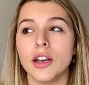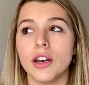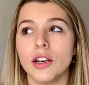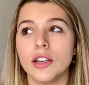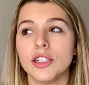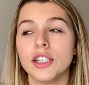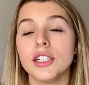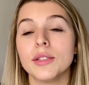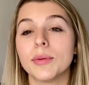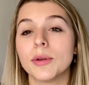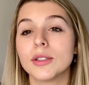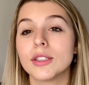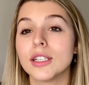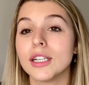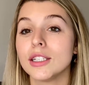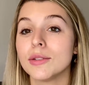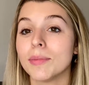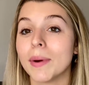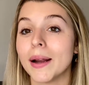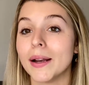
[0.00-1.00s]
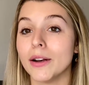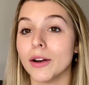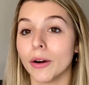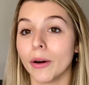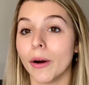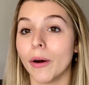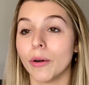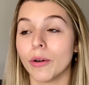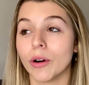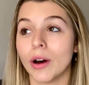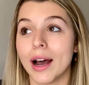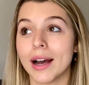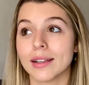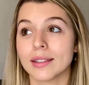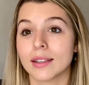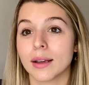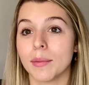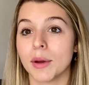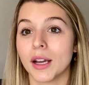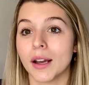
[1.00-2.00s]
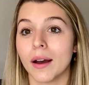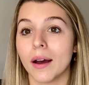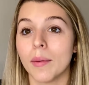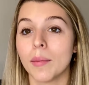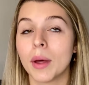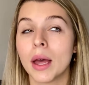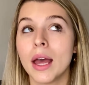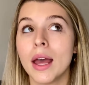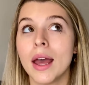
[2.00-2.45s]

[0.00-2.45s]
she's supposed to teach my neuro class coming up,